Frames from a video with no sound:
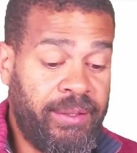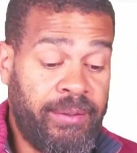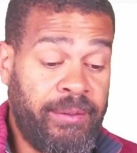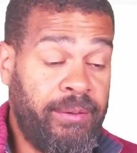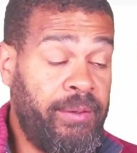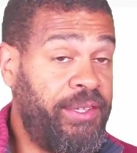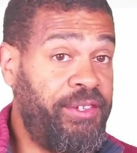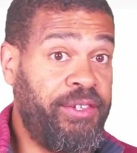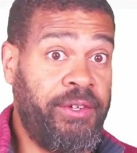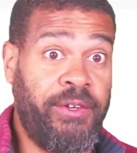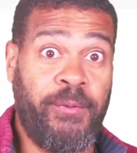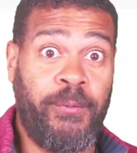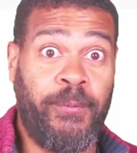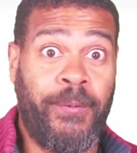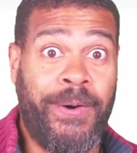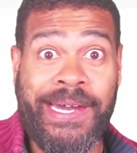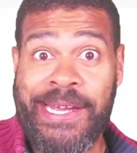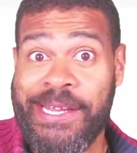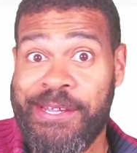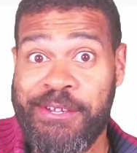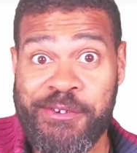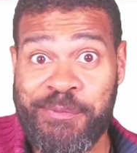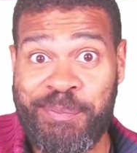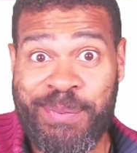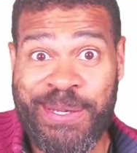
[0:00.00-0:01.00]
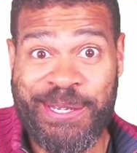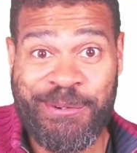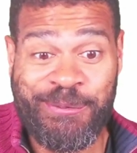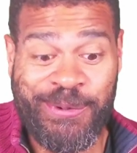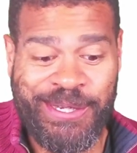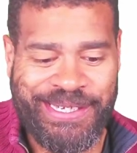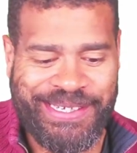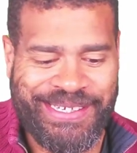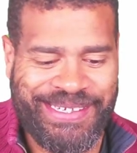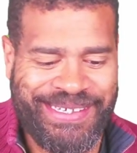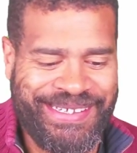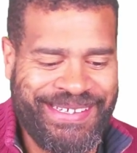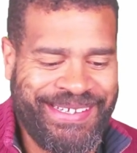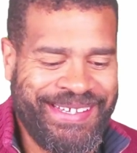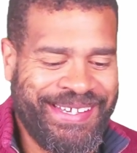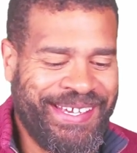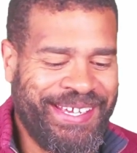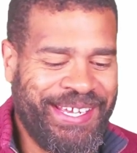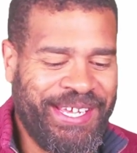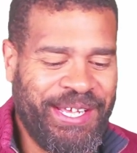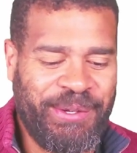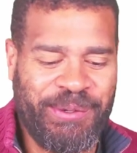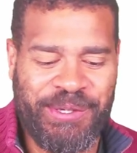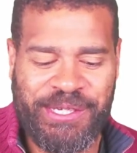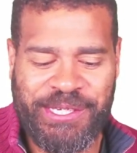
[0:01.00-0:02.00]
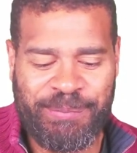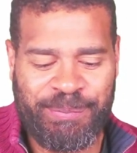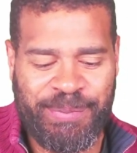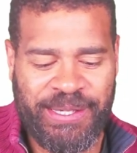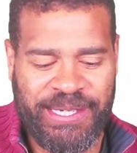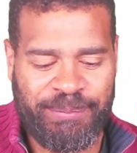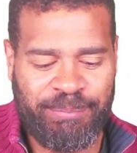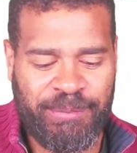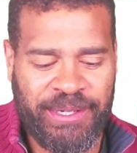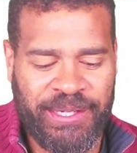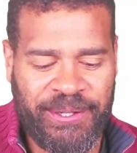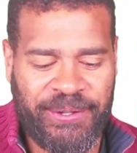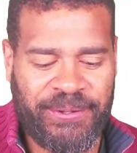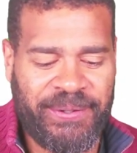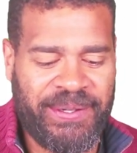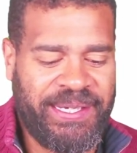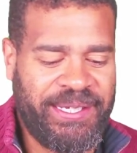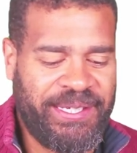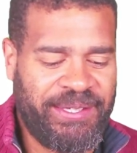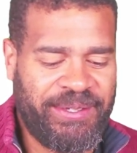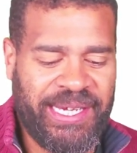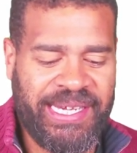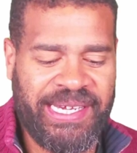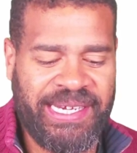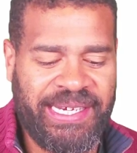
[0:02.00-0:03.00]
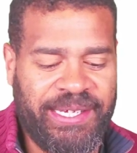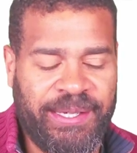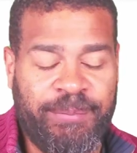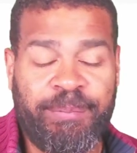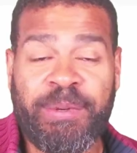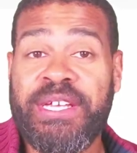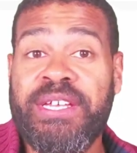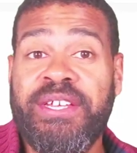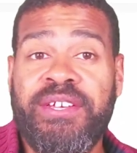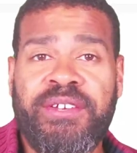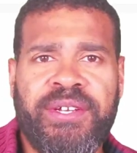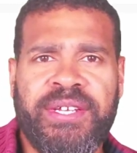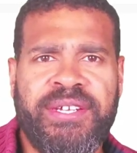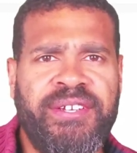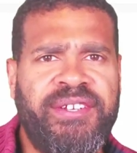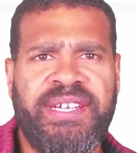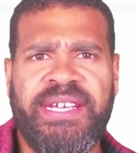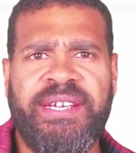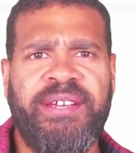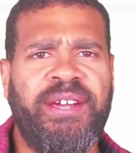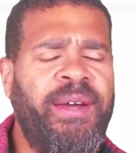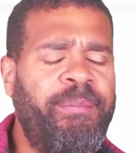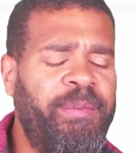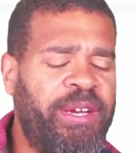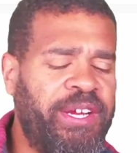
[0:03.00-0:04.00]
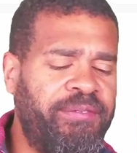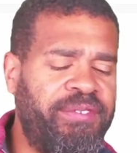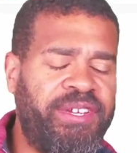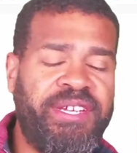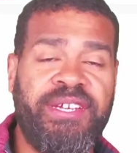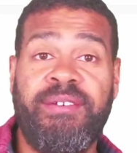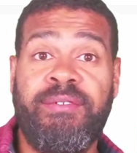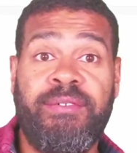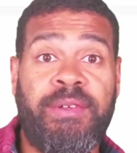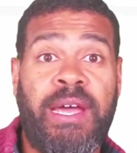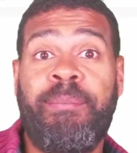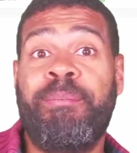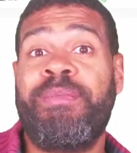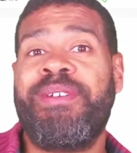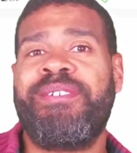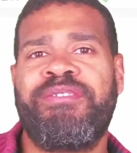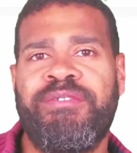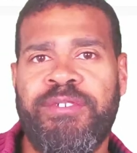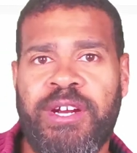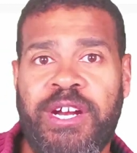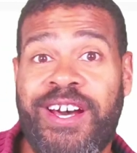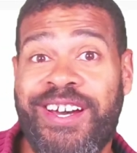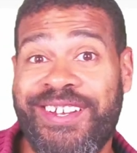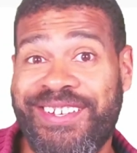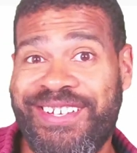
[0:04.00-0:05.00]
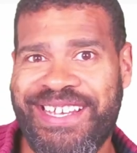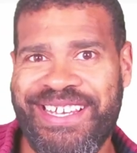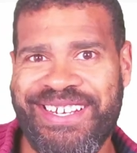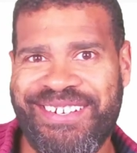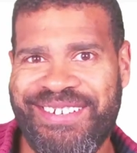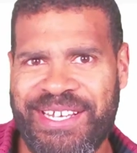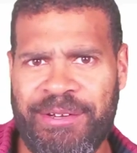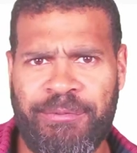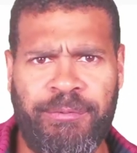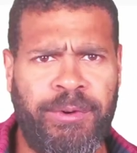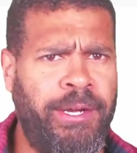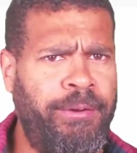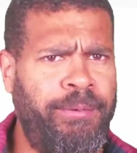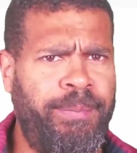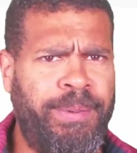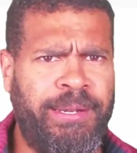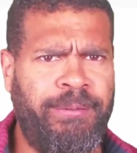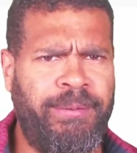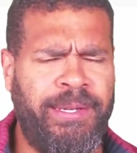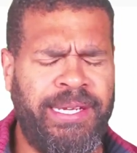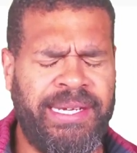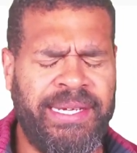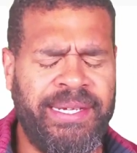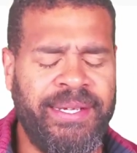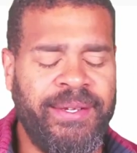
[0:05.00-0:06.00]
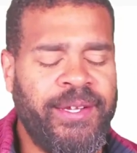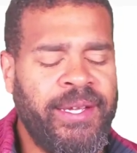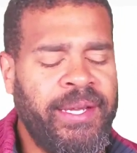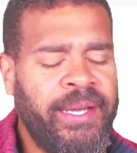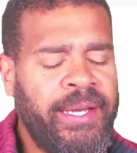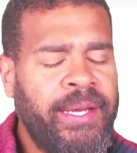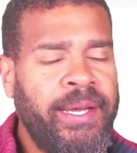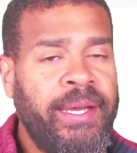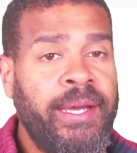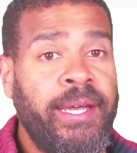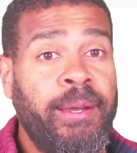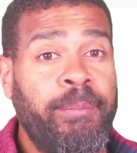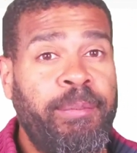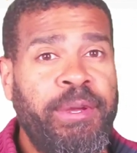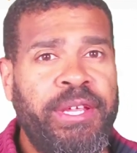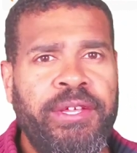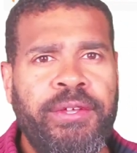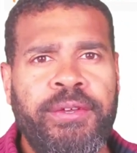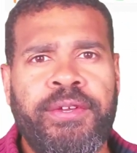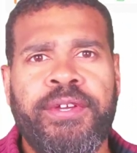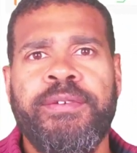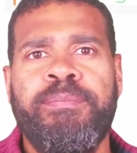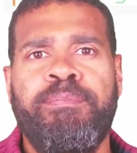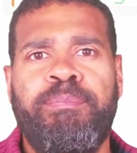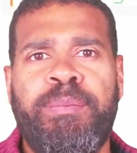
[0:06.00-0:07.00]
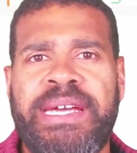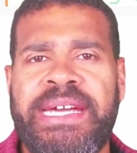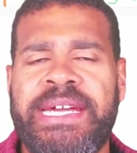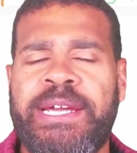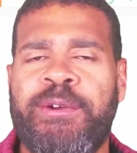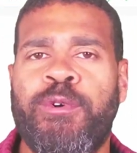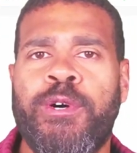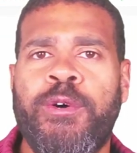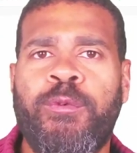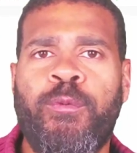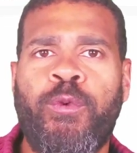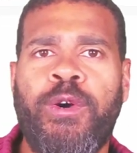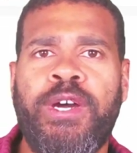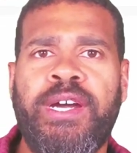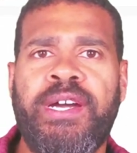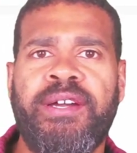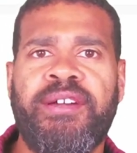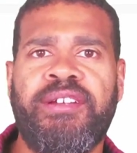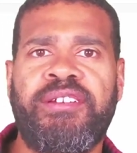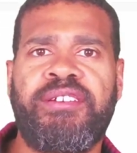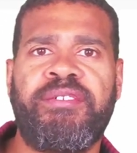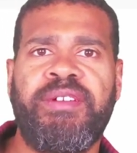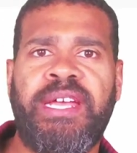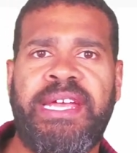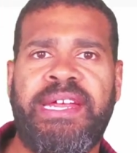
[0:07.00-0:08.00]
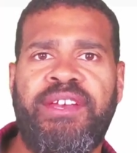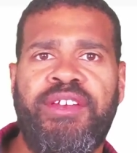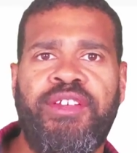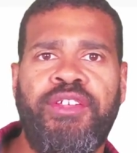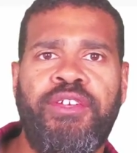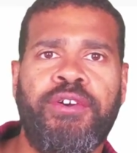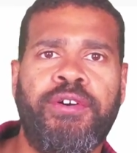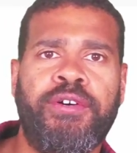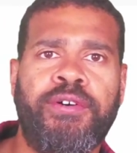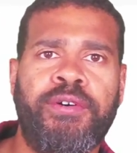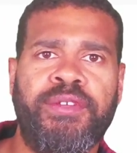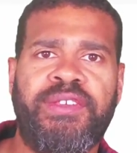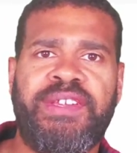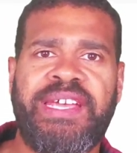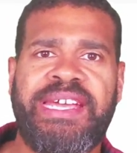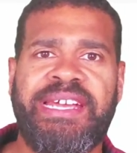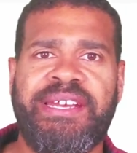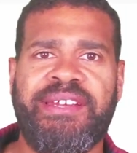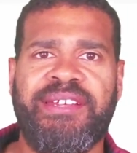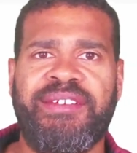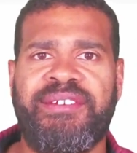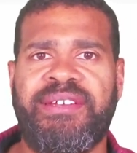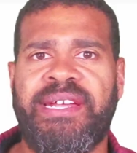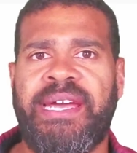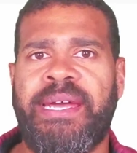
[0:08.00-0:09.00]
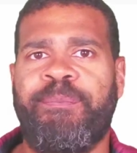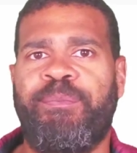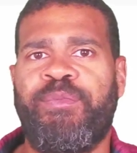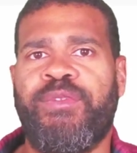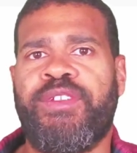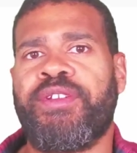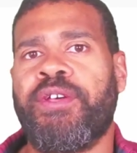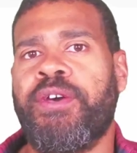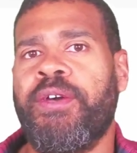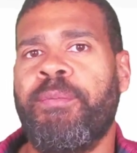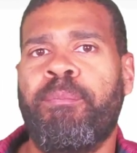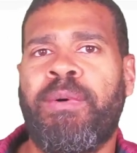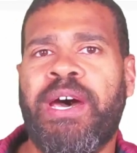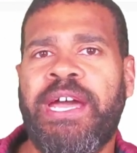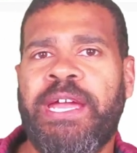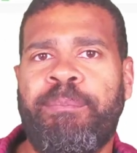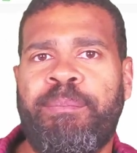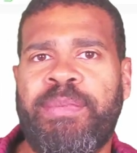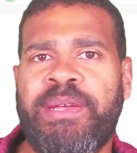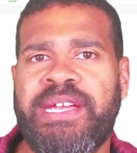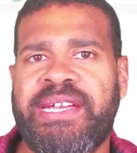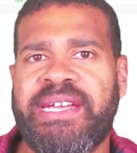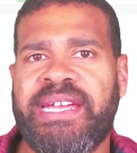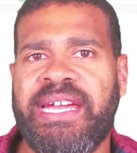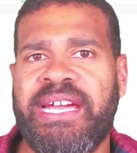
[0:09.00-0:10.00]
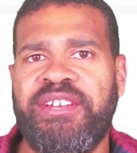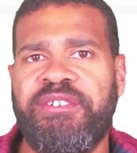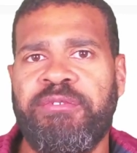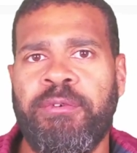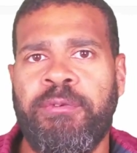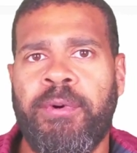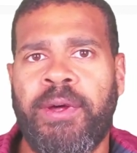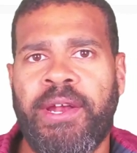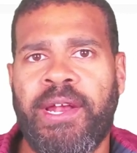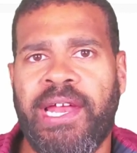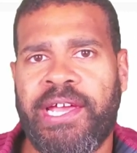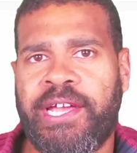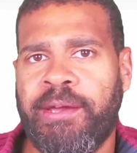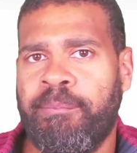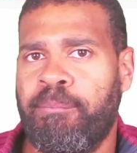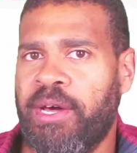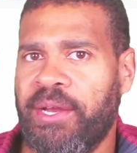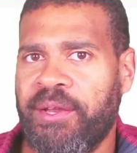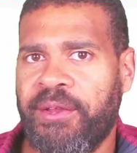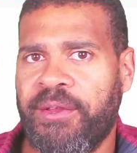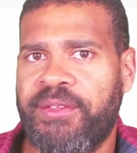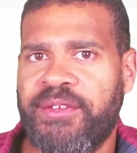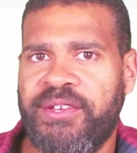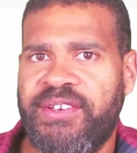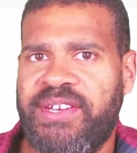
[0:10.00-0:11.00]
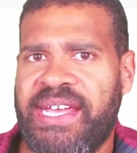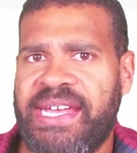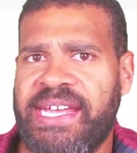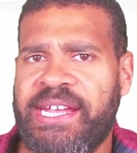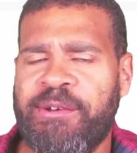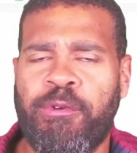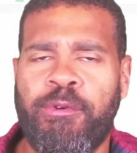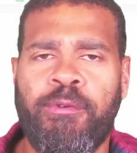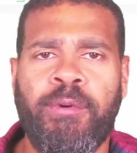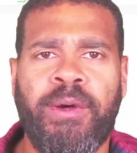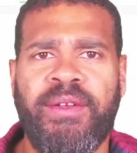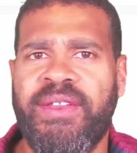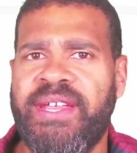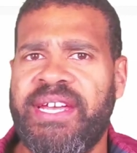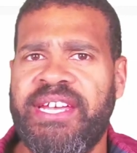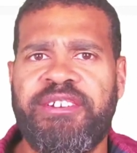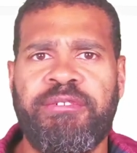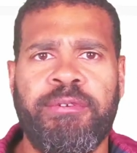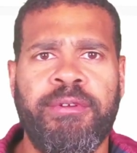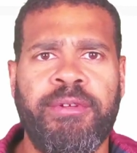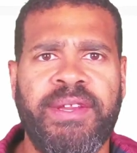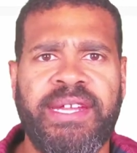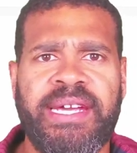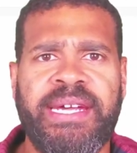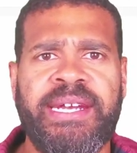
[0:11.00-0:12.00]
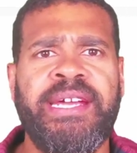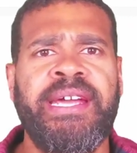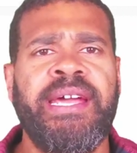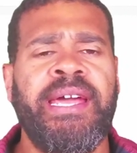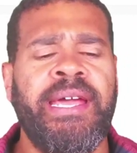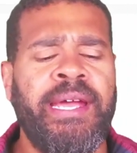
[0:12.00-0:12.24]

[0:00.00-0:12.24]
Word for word: I don't know why you pick weekly. We could pick monthly, daily, but you can see, I mean, obviously, I mean, for our data set, I'd pick weekly. But you can pick what works in your data set. So it might be a case we want like a month to date, we want this, we want that.